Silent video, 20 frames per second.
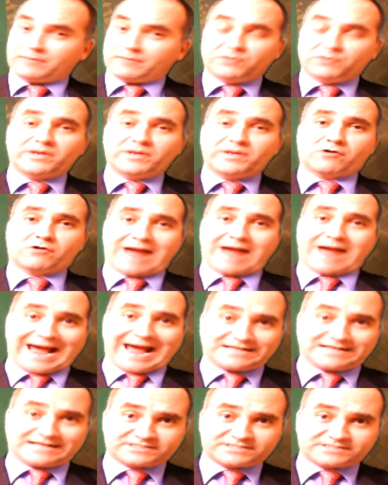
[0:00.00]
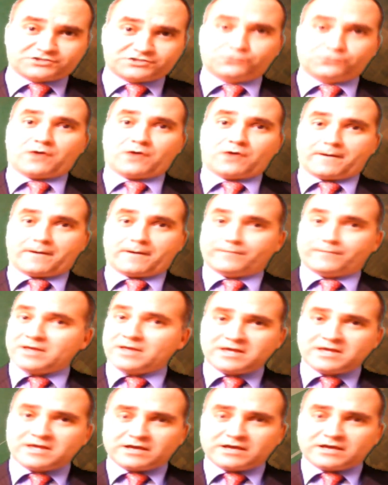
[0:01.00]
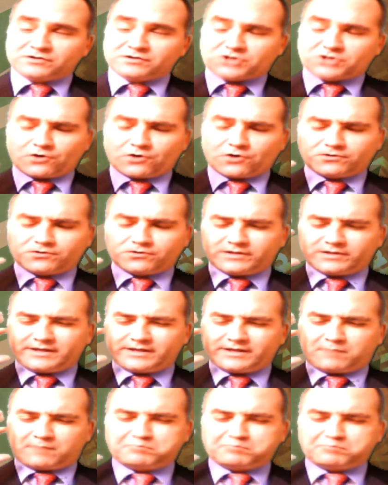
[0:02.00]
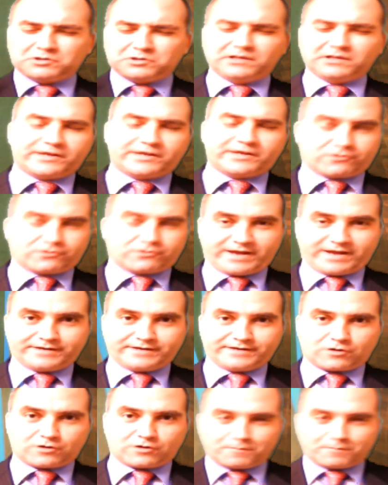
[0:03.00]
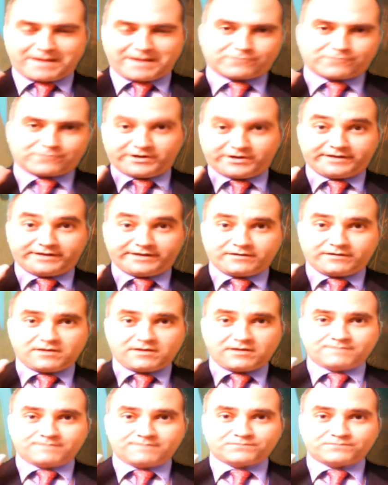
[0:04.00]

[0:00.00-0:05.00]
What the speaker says: I mean, we are asked to totally obliterate our memory